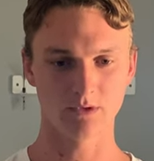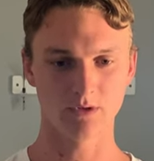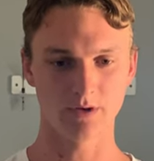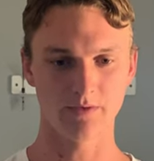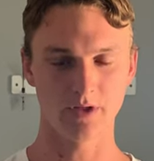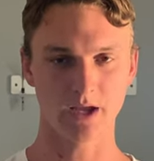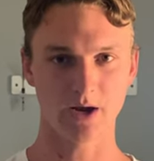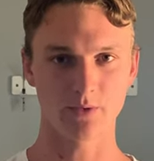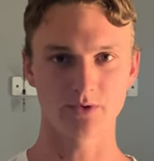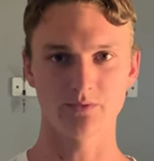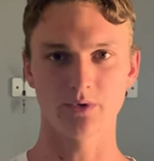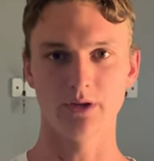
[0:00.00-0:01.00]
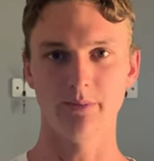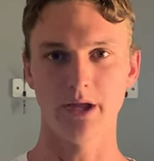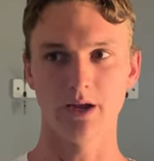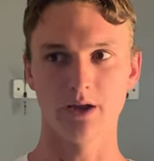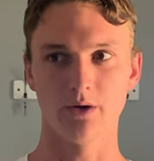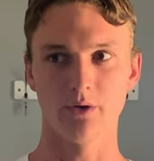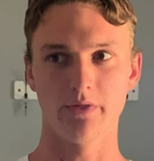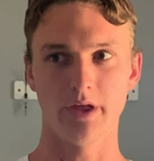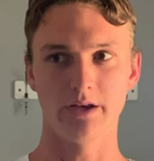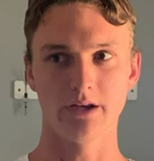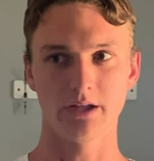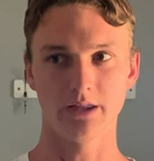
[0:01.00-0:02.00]
I feel like I wasn't really being
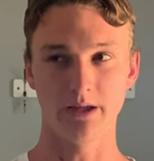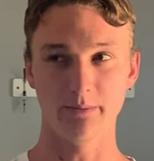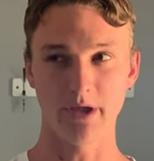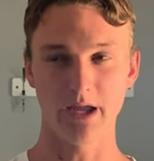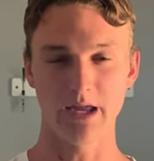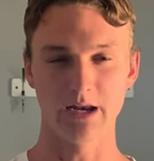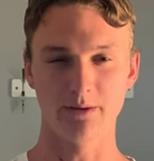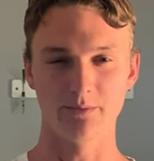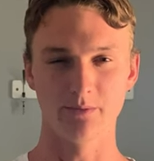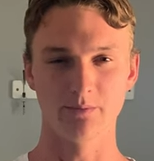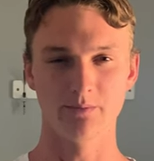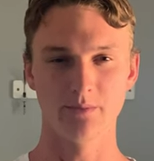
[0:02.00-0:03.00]
authentically me, and I'm um,